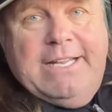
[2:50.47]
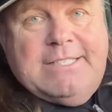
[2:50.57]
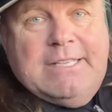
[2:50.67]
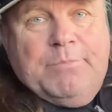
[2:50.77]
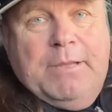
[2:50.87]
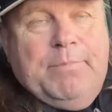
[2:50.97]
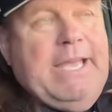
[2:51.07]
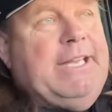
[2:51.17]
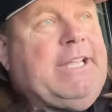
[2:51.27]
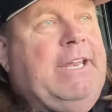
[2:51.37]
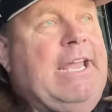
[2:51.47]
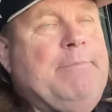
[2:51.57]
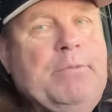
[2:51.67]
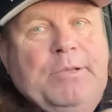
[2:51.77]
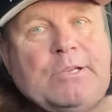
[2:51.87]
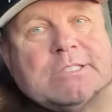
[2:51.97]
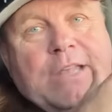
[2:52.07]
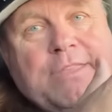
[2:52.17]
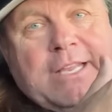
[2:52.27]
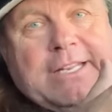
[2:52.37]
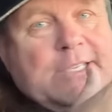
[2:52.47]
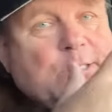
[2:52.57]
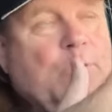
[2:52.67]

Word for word: that something bad can happen because I think there's